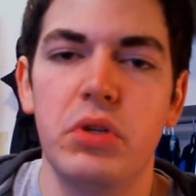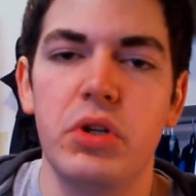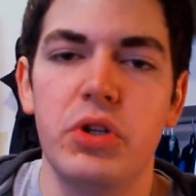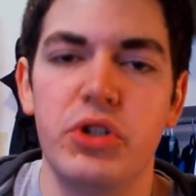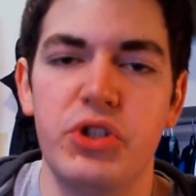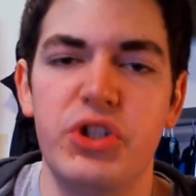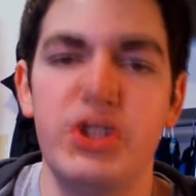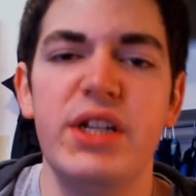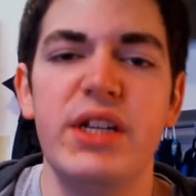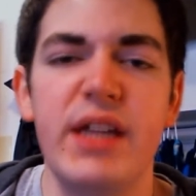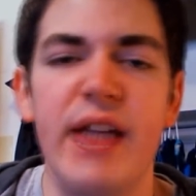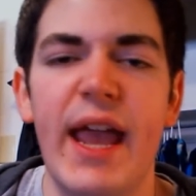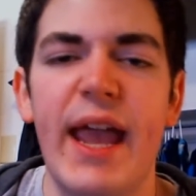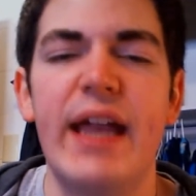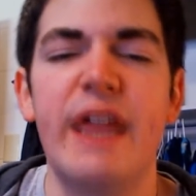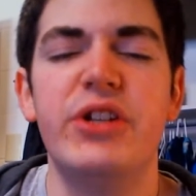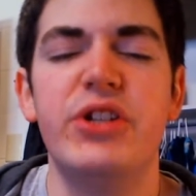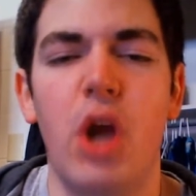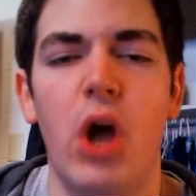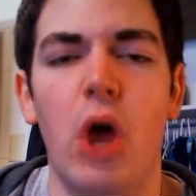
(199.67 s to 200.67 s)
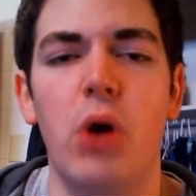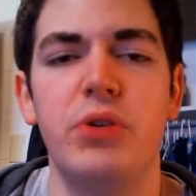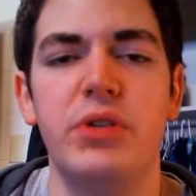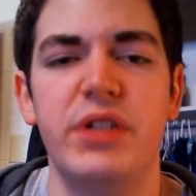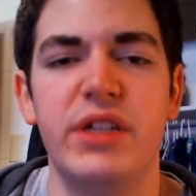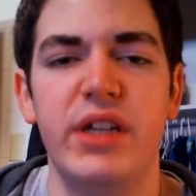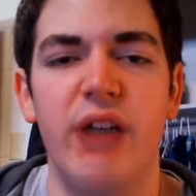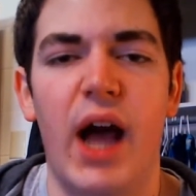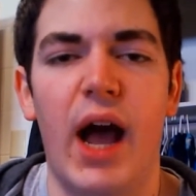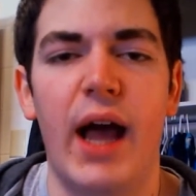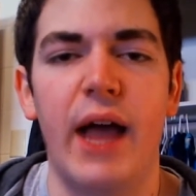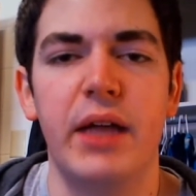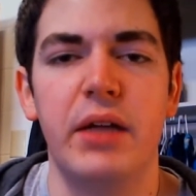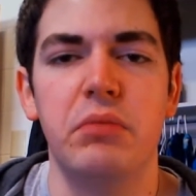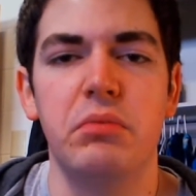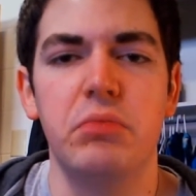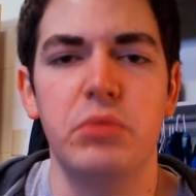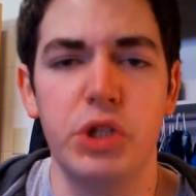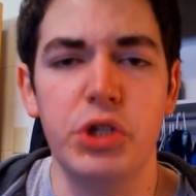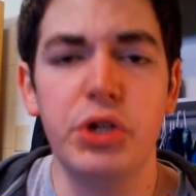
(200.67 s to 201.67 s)
G-H-O-T-I.
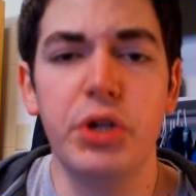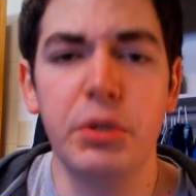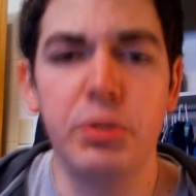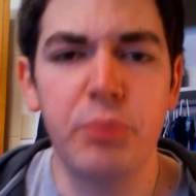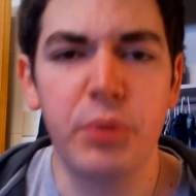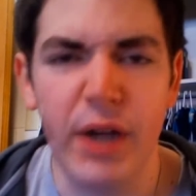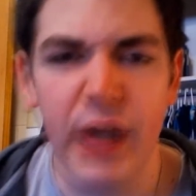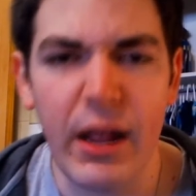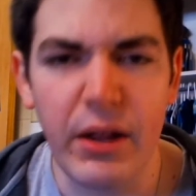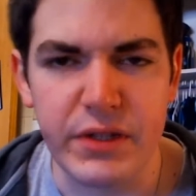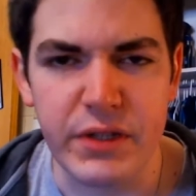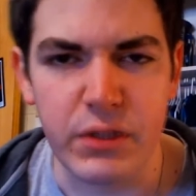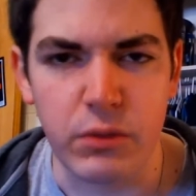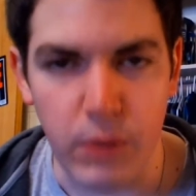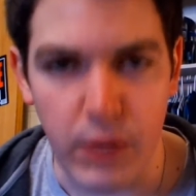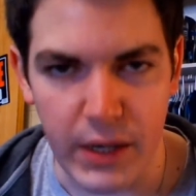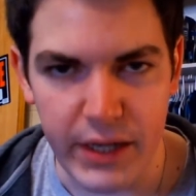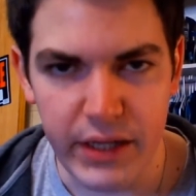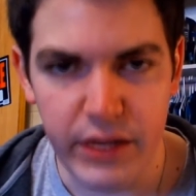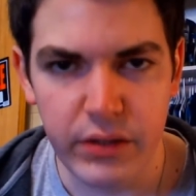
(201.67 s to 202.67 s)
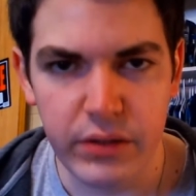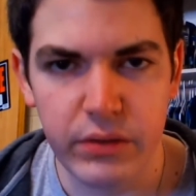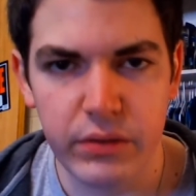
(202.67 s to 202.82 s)
You can pronounce it, right?